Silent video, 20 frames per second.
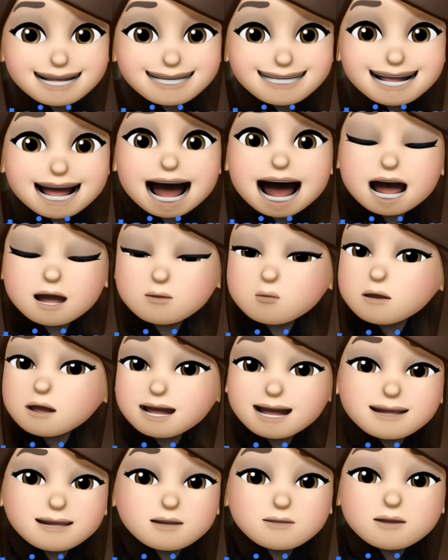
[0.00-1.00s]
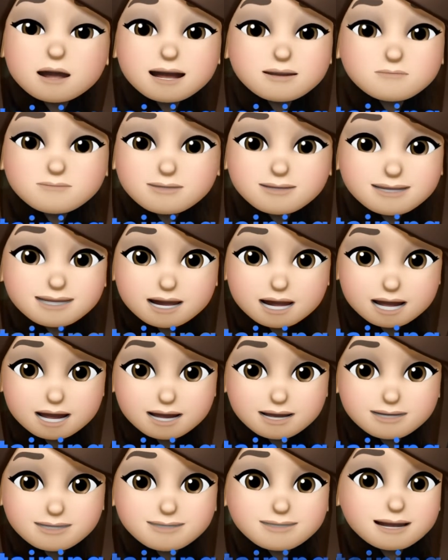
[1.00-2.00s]
Entering the
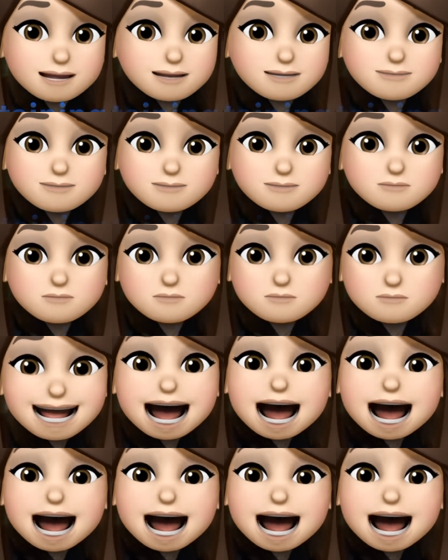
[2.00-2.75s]
maintaining stage,